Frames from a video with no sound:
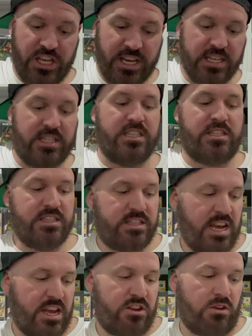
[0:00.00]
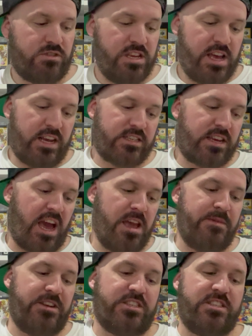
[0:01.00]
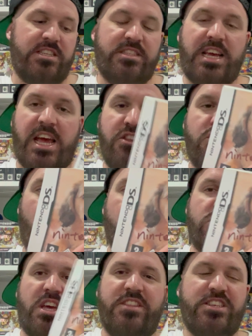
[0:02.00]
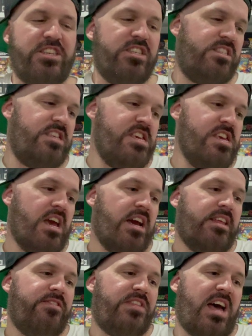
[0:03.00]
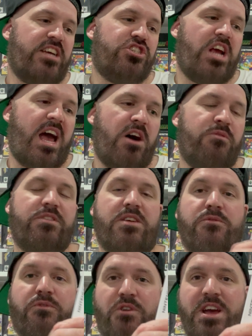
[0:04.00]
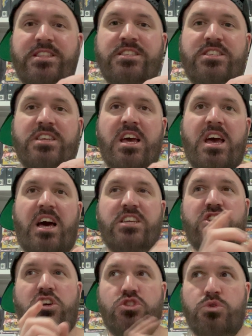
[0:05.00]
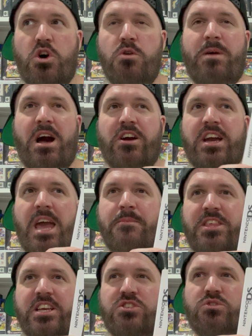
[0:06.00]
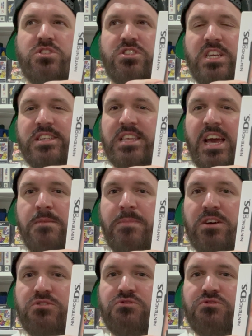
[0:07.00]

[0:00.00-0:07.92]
thing is this Nintendo DS game. It is Nintendogs, and this is the Dash Hound and Friends. It's like a £12 game. I think it's got £6 to £8